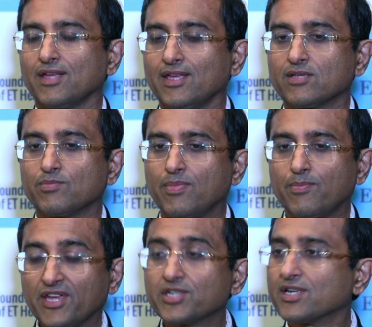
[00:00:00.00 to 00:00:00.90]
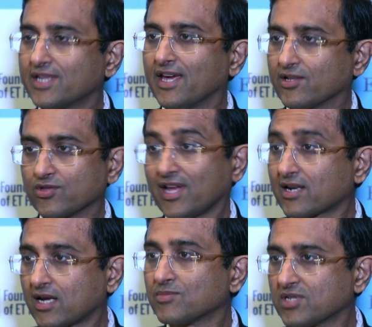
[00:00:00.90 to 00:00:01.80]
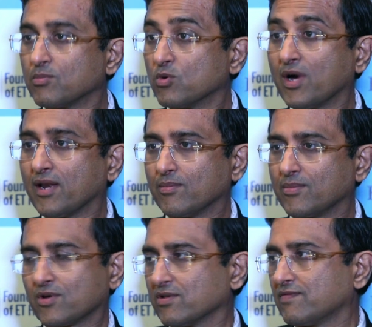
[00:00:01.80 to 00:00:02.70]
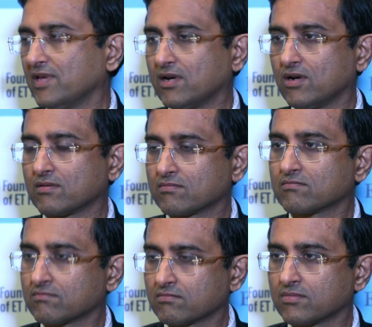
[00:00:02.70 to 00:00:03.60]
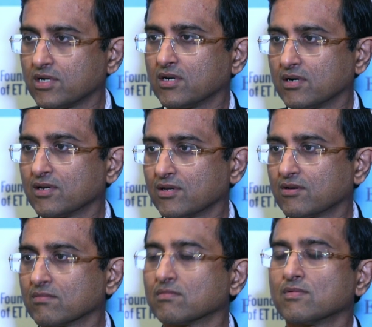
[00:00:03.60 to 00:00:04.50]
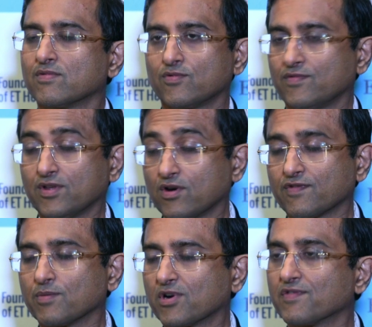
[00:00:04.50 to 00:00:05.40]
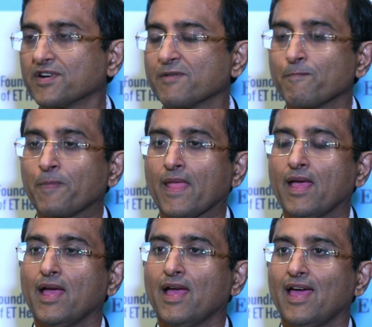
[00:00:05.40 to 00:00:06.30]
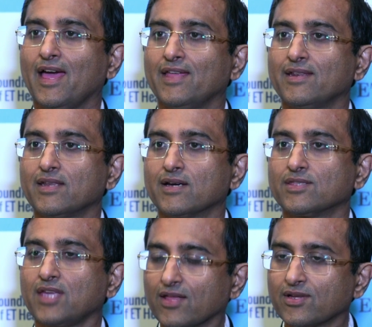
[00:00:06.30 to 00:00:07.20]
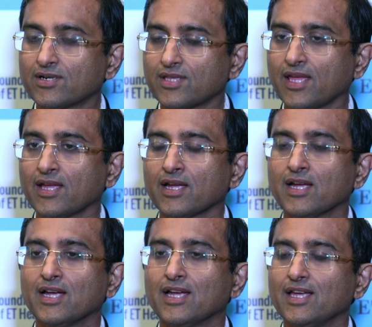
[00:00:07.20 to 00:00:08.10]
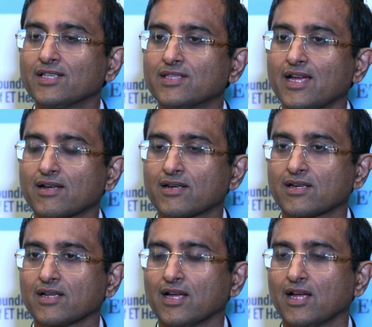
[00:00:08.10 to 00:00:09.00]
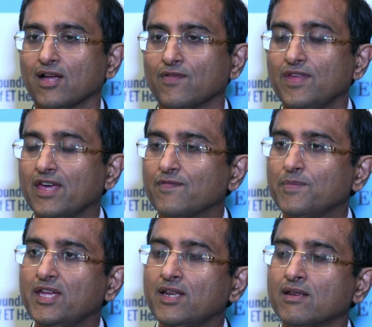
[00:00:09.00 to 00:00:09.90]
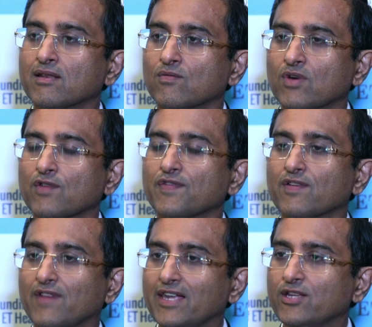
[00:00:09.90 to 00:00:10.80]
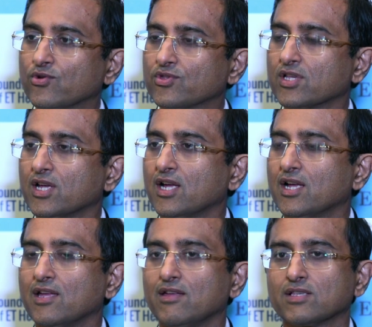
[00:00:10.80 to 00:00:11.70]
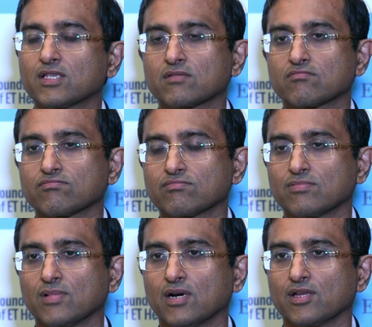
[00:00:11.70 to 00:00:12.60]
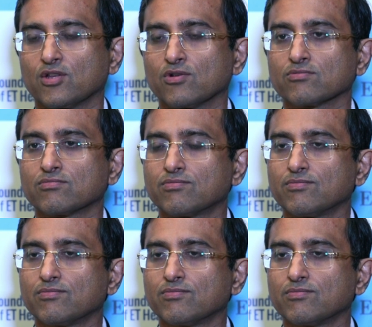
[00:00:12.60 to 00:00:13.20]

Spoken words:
is patient care. So that comes number one, because we are not, you know, we are not for profit. And the other thing is that we have been, one of our values is, you know,